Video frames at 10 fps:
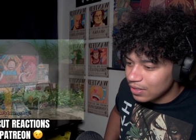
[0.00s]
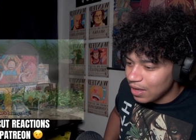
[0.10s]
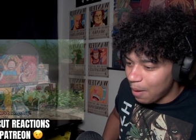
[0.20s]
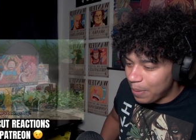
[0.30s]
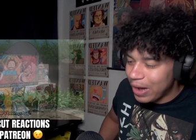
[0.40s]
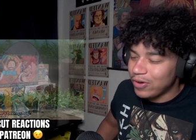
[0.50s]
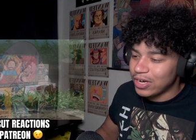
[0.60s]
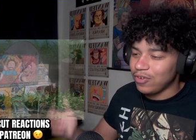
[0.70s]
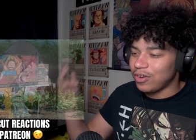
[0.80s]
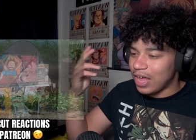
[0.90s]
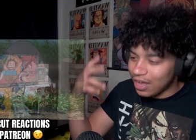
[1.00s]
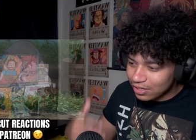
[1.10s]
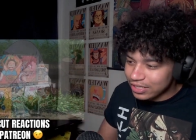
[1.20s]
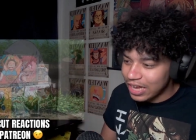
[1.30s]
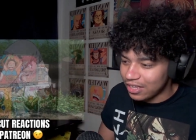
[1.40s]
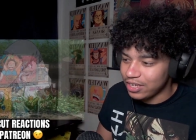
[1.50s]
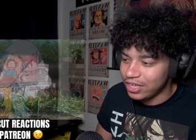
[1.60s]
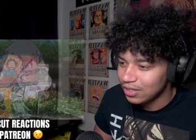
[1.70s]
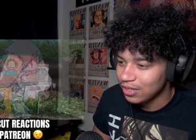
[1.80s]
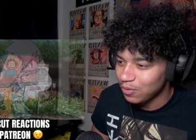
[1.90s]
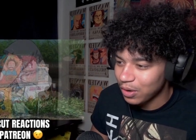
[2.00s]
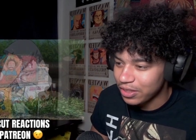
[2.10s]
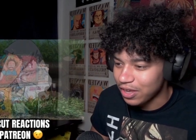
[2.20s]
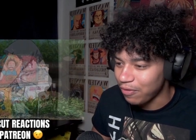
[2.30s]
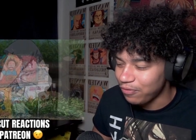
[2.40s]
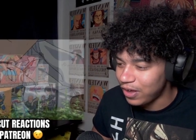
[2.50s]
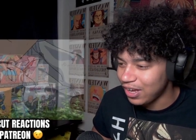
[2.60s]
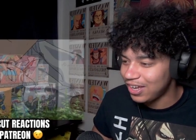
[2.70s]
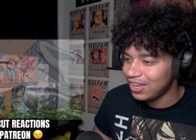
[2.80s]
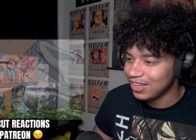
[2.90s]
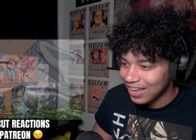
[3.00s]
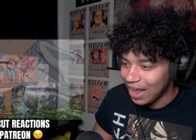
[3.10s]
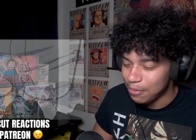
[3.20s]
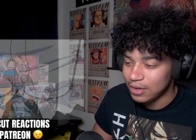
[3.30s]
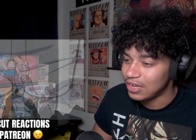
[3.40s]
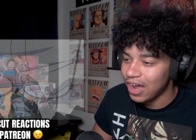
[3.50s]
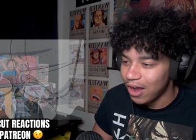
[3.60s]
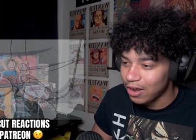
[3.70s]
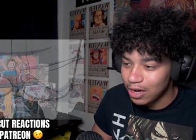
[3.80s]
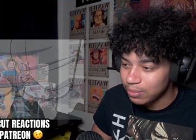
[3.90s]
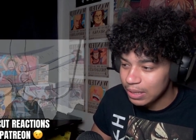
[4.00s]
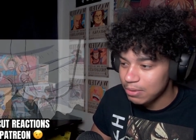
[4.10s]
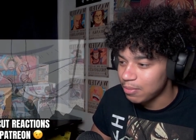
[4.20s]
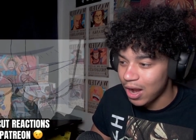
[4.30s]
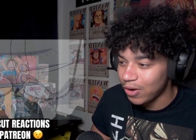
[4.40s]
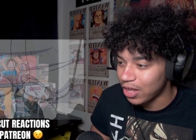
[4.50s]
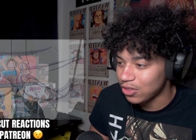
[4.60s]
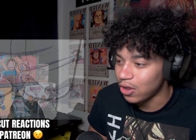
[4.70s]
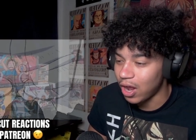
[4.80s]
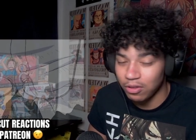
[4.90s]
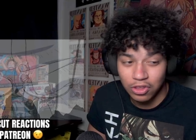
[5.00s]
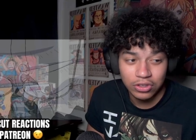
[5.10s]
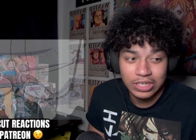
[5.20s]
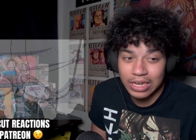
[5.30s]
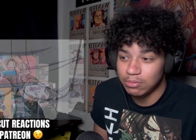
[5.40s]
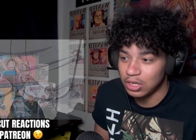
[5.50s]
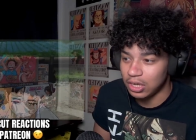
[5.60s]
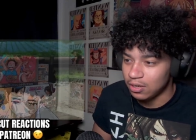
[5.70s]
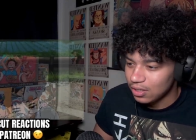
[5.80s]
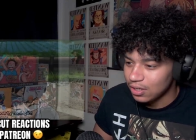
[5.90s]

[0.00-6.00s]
A barrier. Yeah, exactly. What the fuck? I mean, yeah, I don't blame you, bro. I thought the same shit.